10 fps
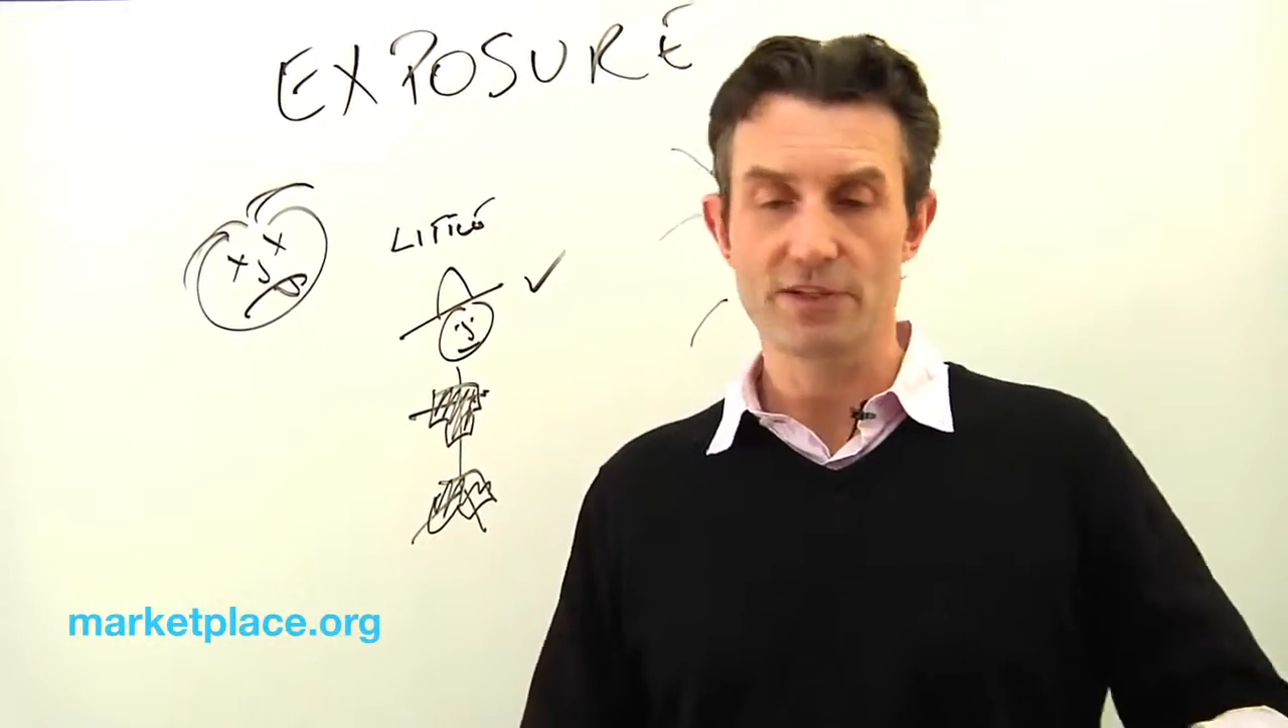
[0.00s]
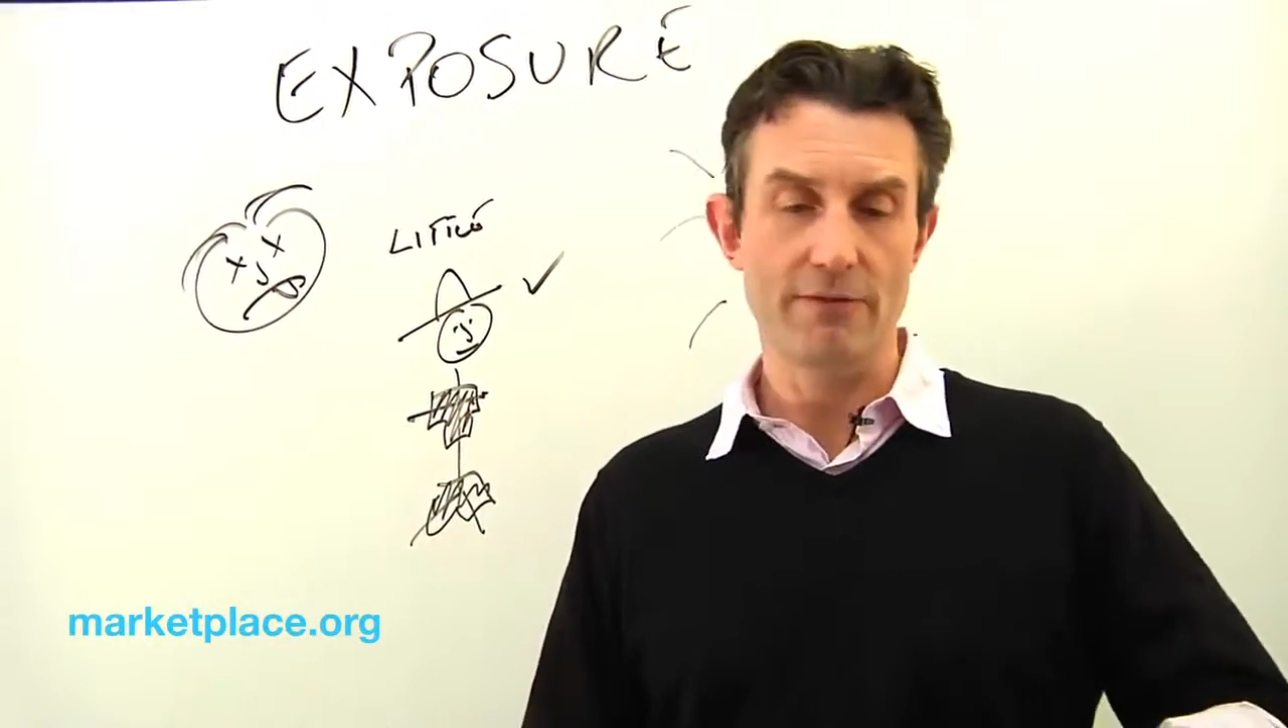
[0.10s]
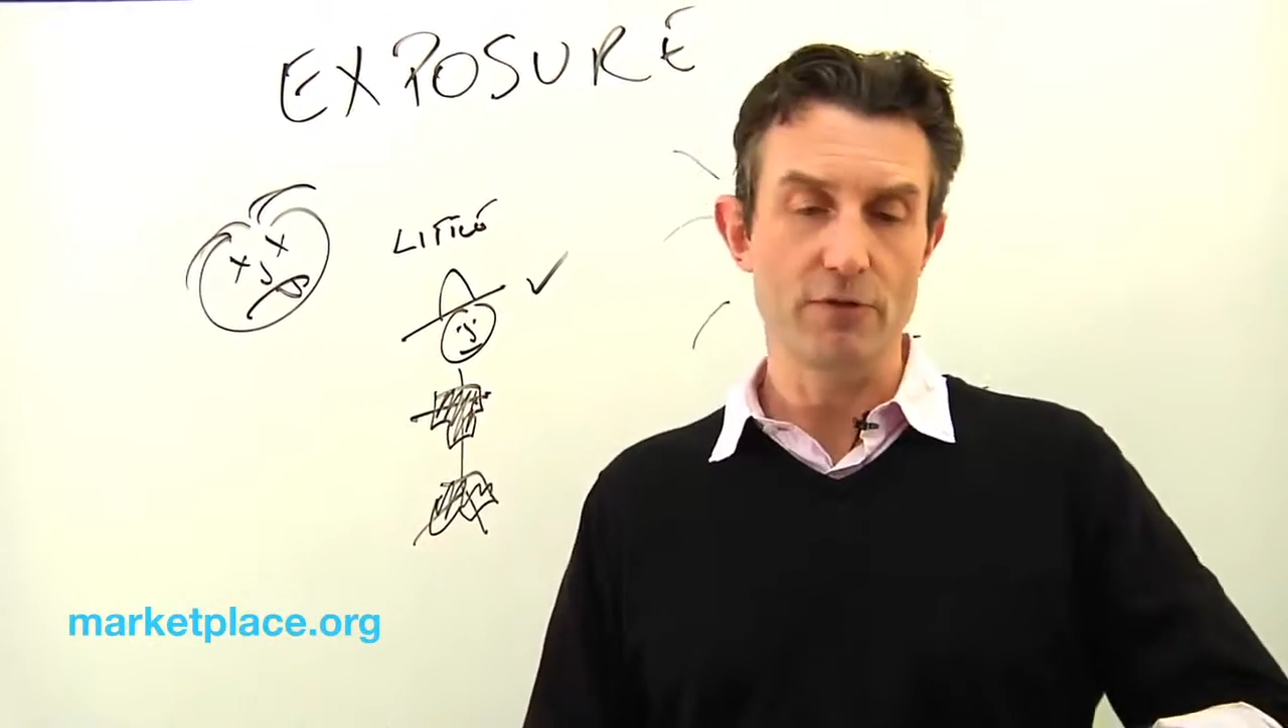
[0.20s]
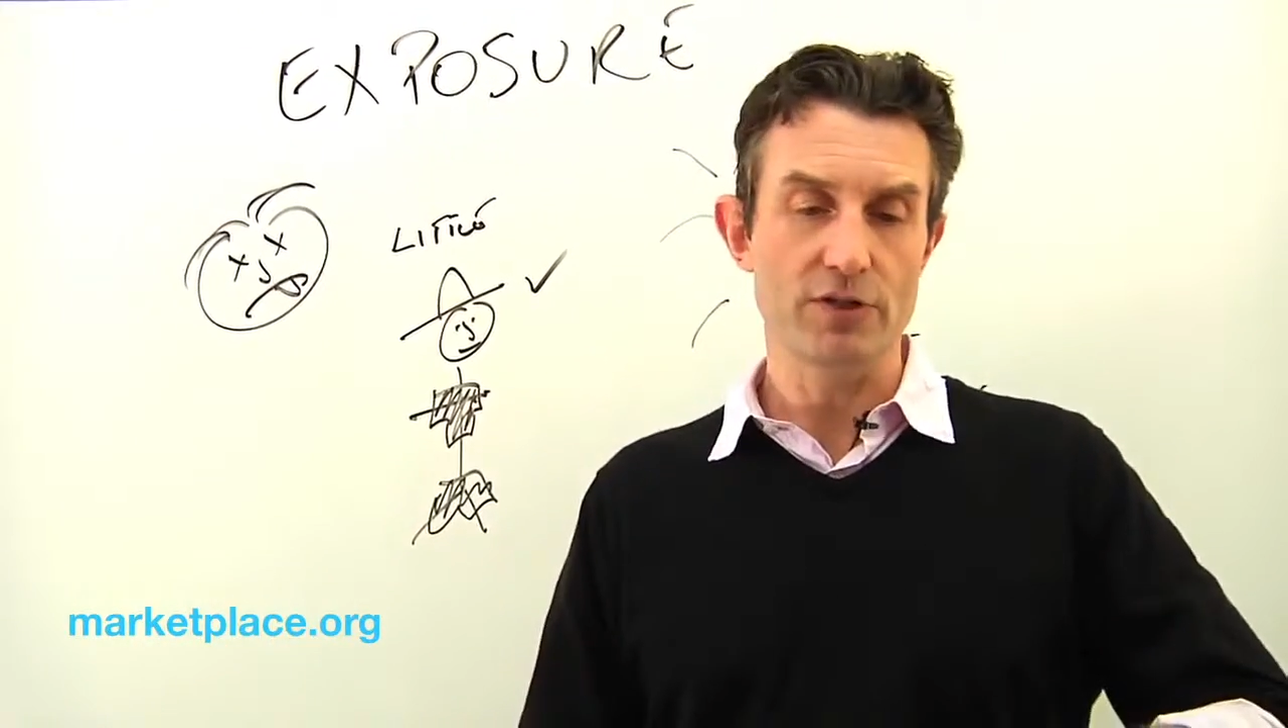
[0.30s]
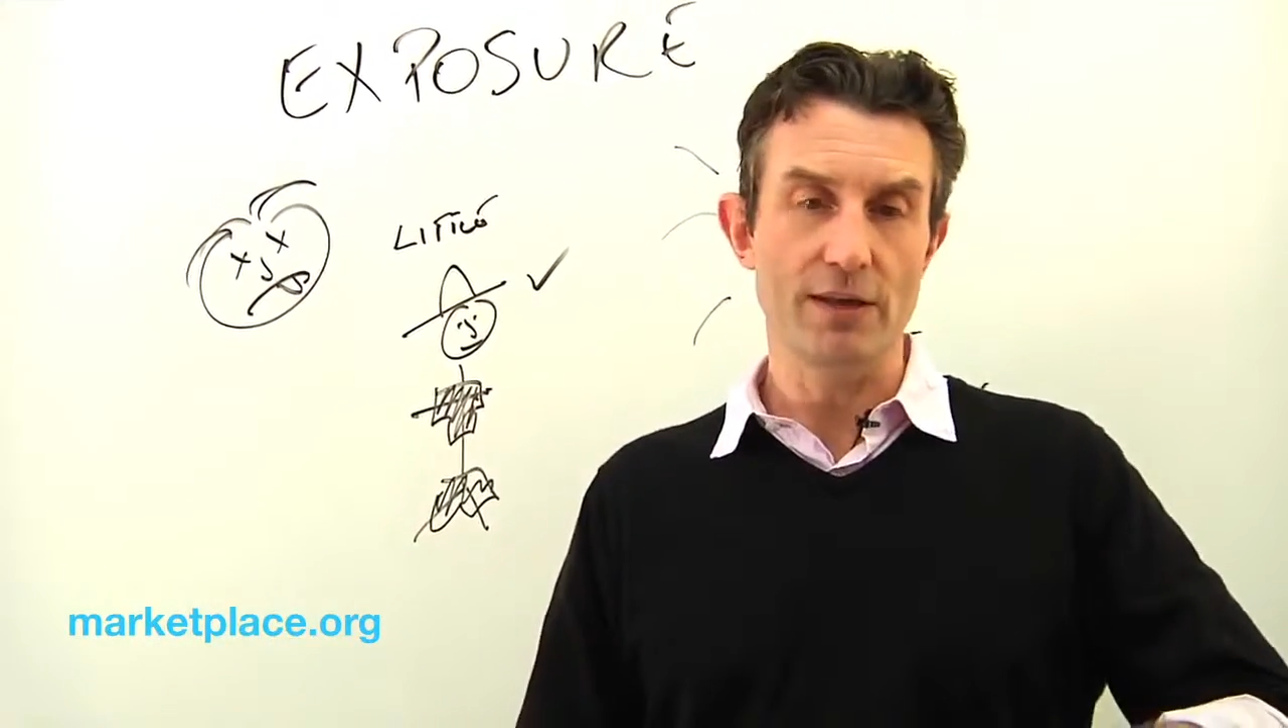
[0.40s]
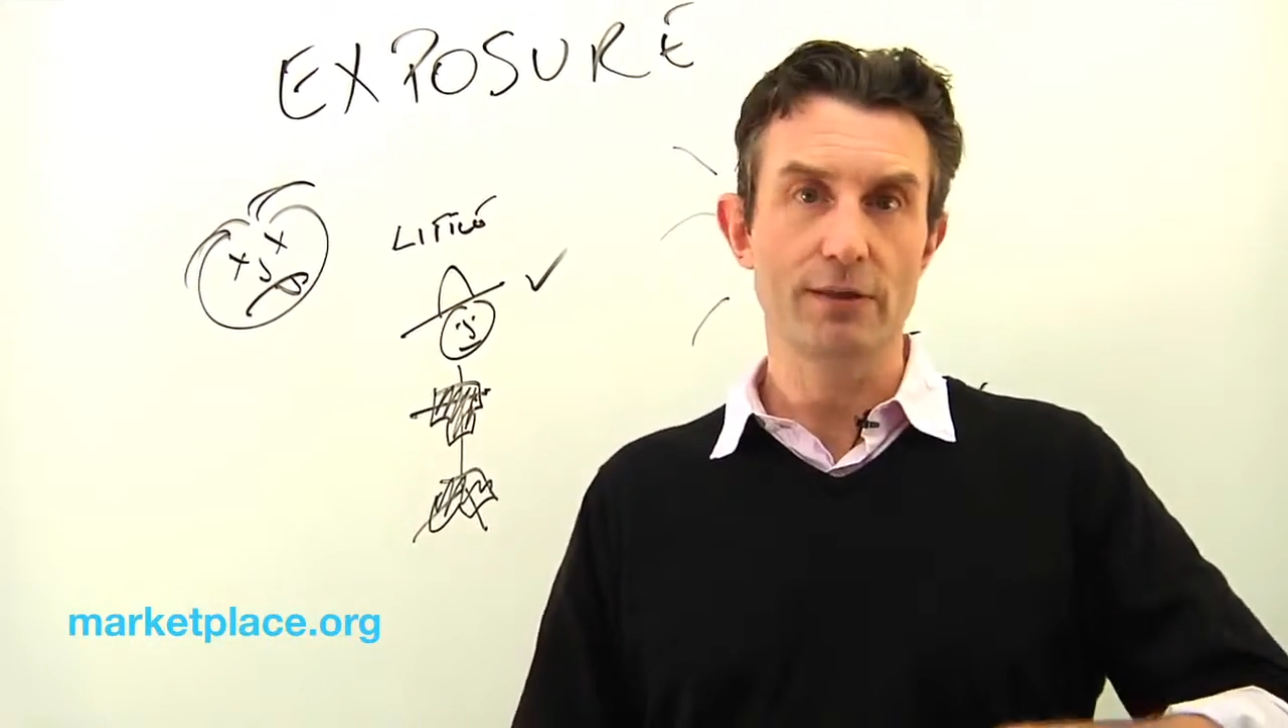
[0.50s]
they've got, say,